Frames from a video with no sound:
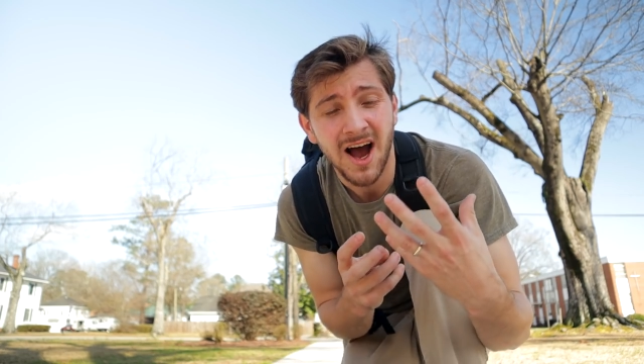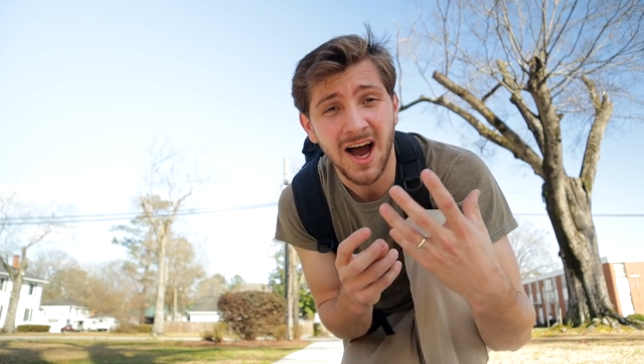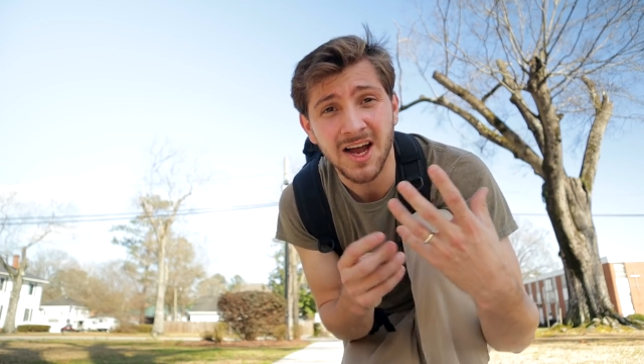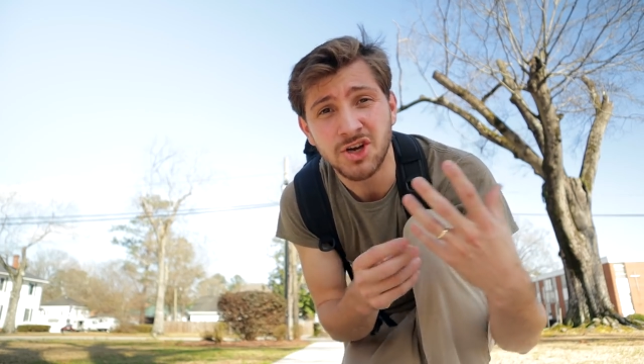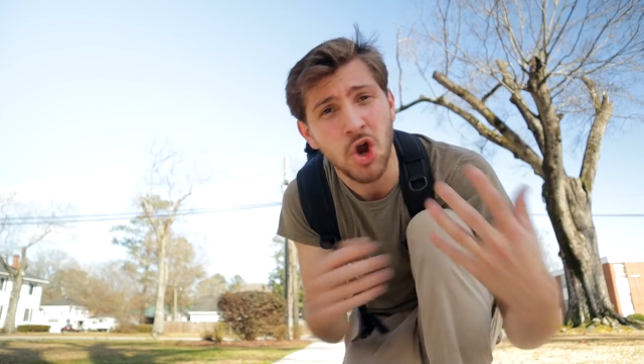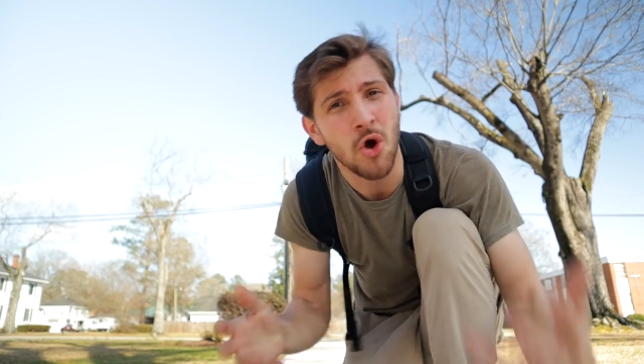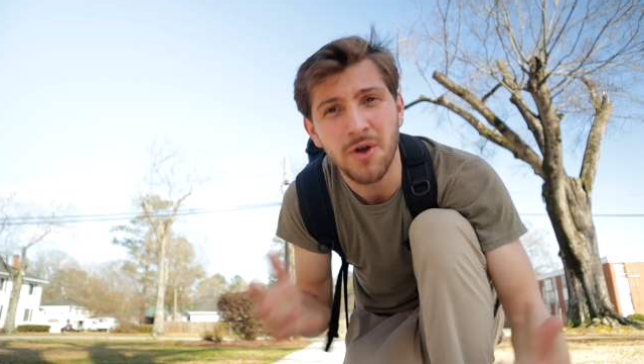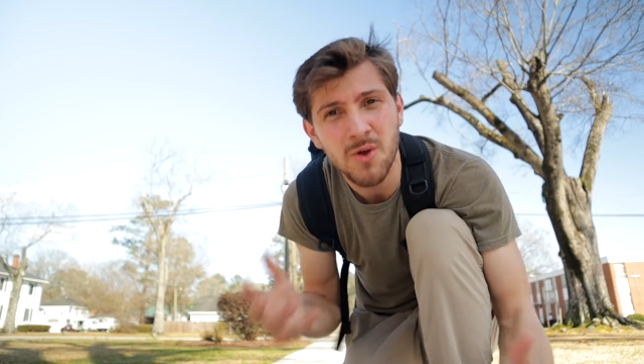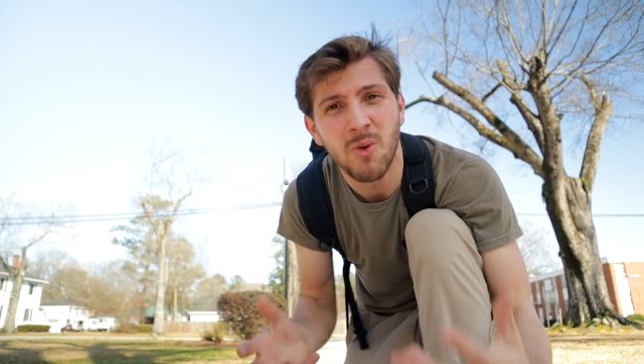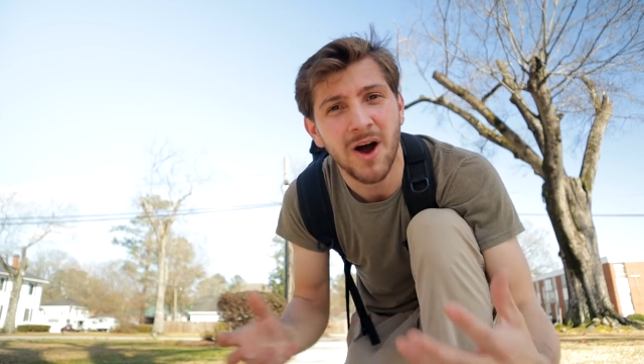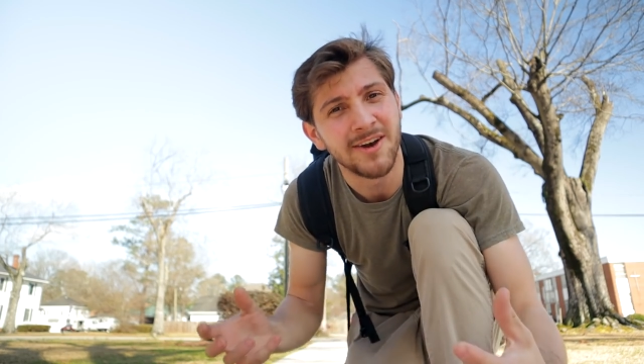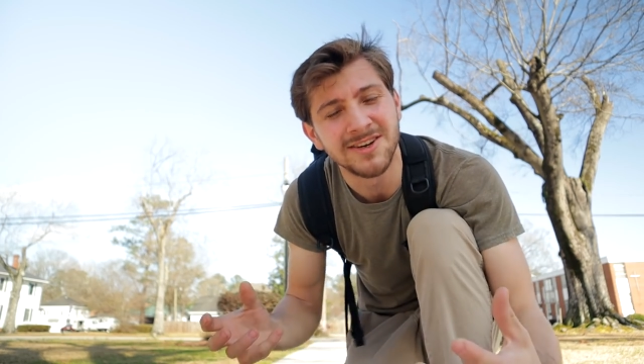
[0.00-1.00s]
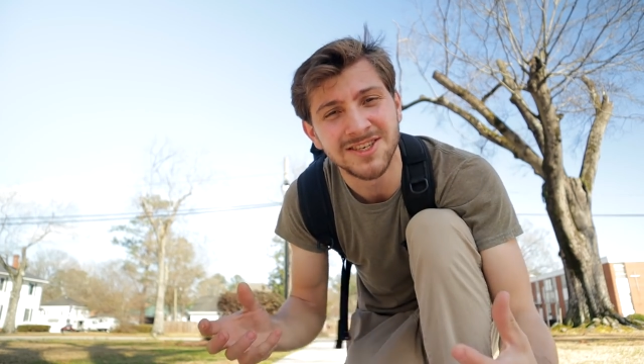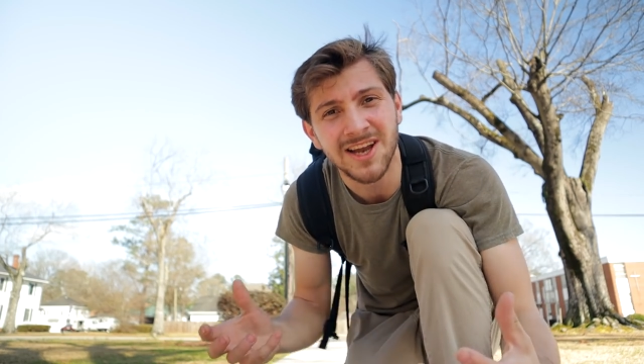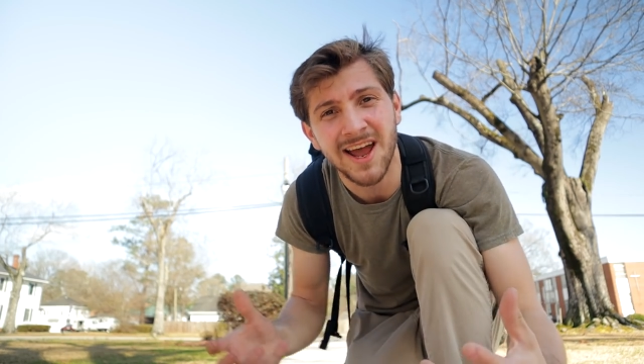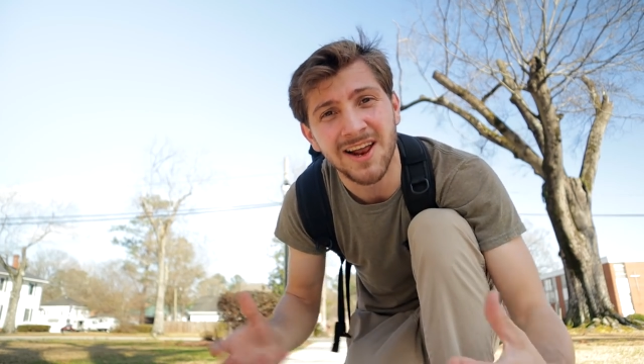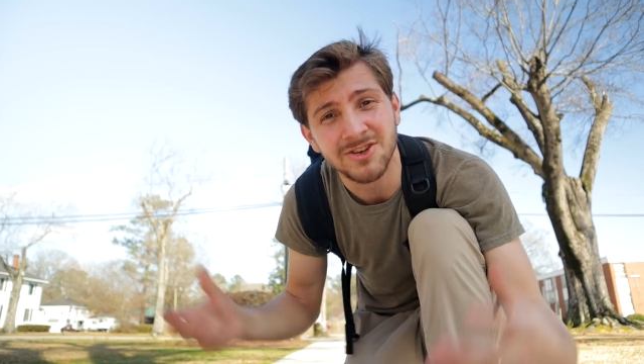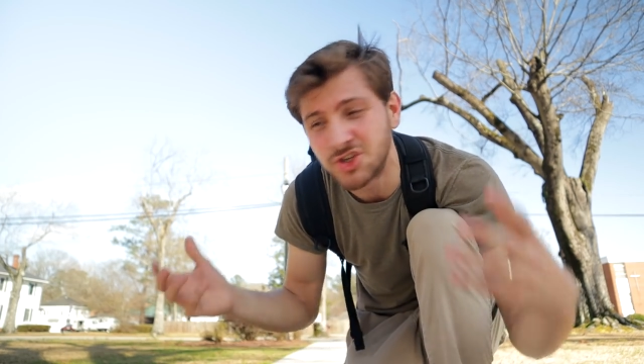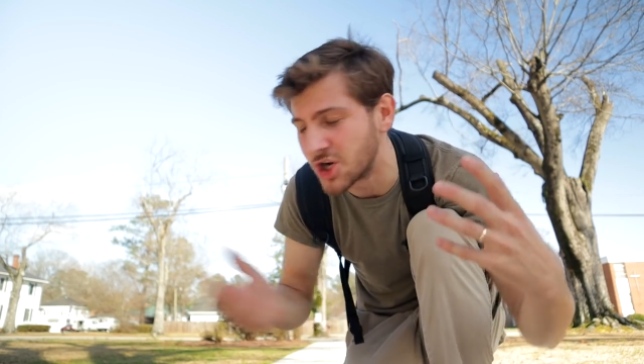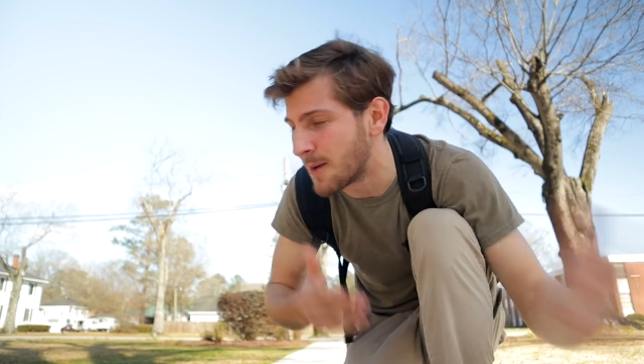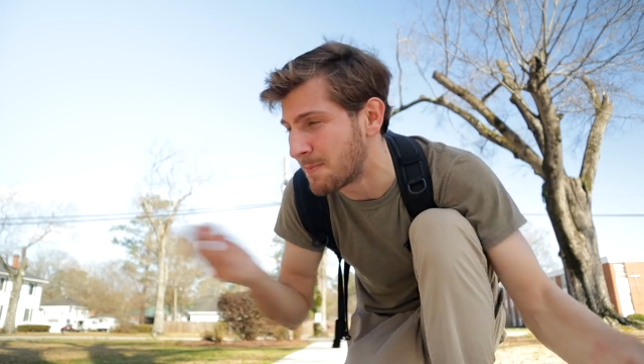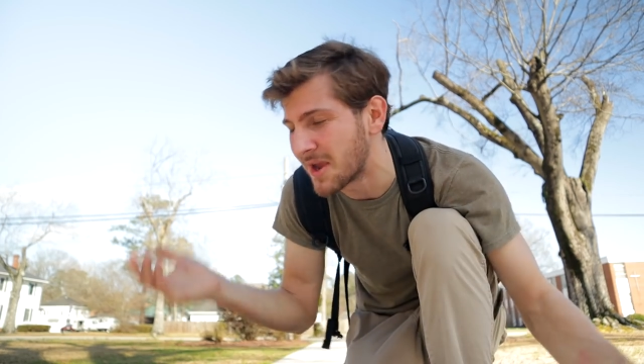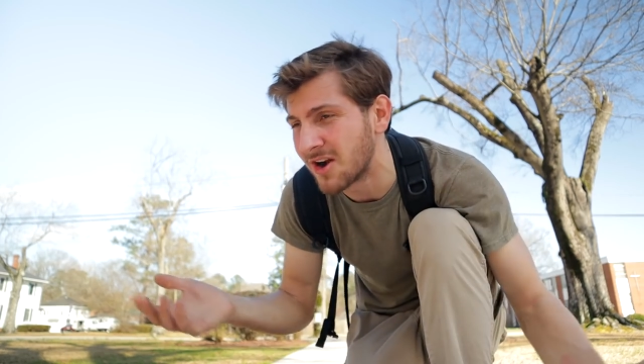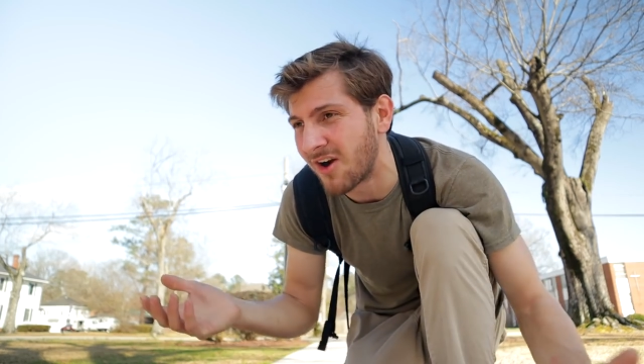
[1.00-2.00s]
a Cody Wano style
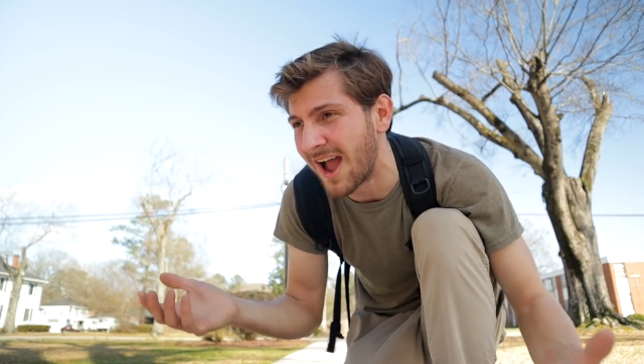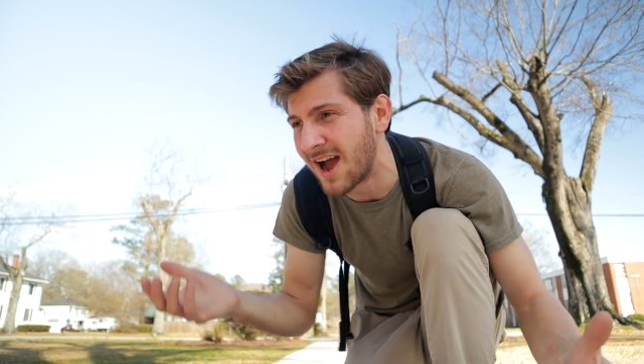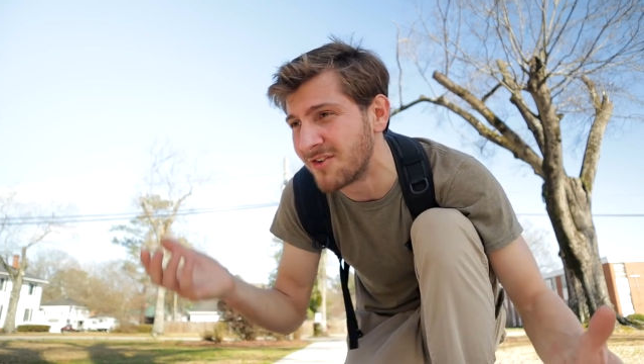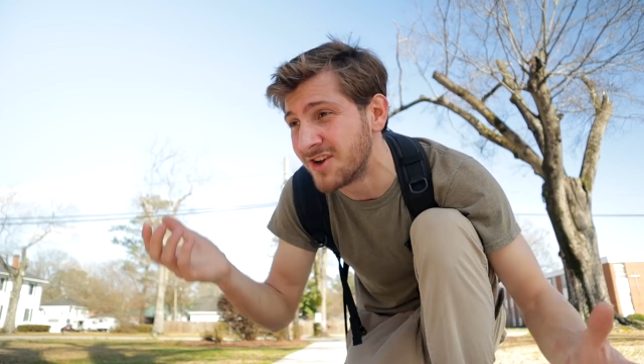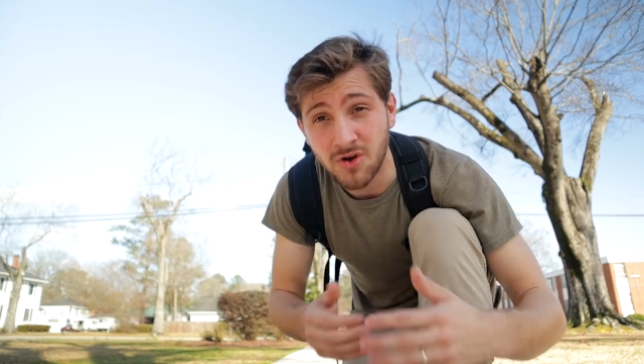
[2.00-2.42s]
jumping around,